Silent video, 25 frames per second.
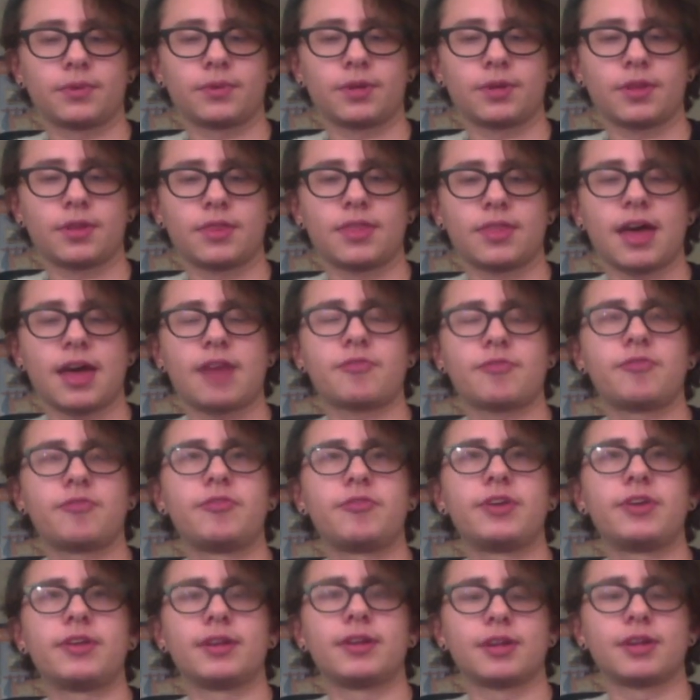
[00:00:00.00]
that
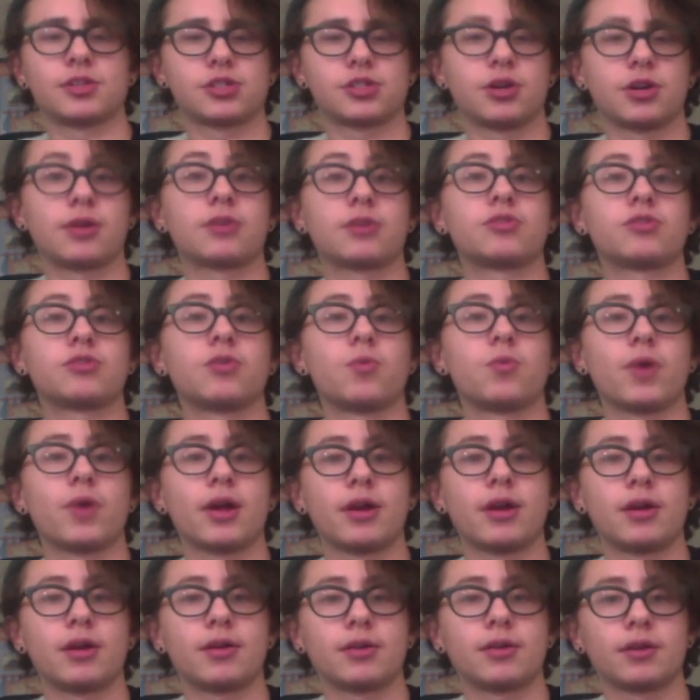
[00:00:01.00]
feeling is starting to
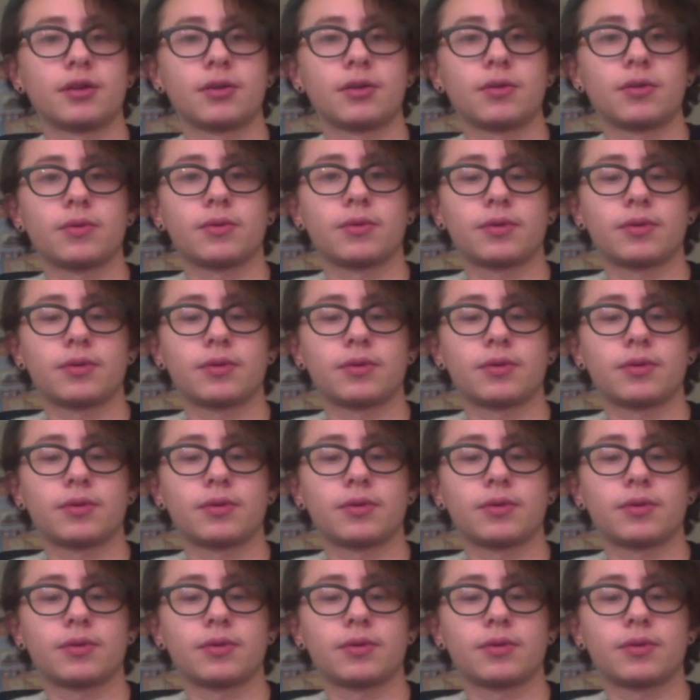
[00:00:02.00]
weigh on you.